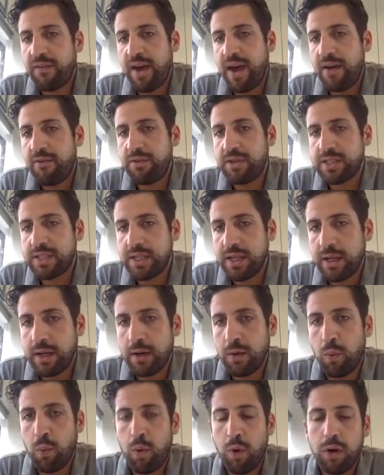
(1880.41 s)

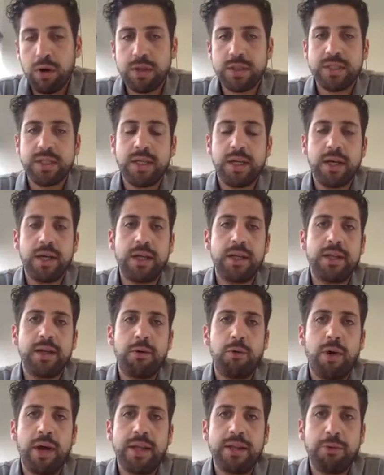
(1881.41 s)
everything was in
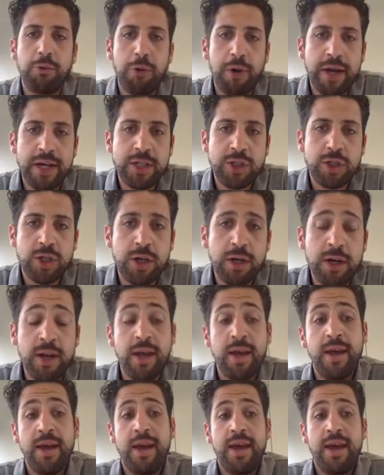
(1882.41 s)
the right direction.